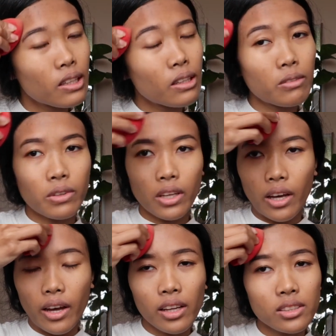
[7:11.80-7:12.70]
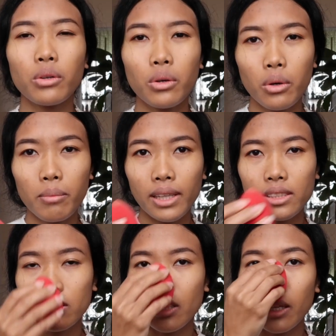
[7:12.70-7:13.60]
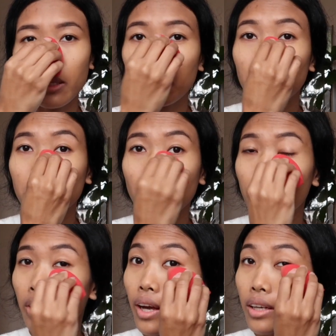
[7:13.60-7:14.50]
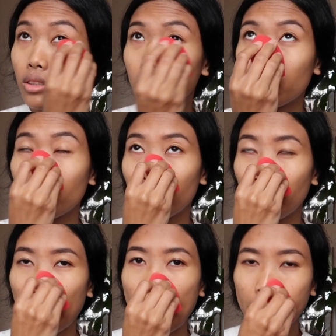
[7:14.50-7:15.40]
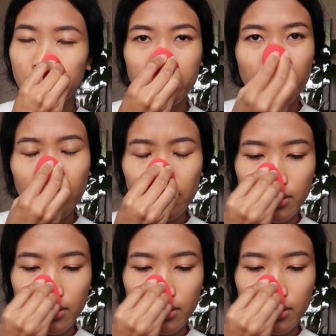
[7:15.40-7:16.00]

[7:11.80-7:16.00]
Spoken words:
it reacts. Or my skin also reacts to stress.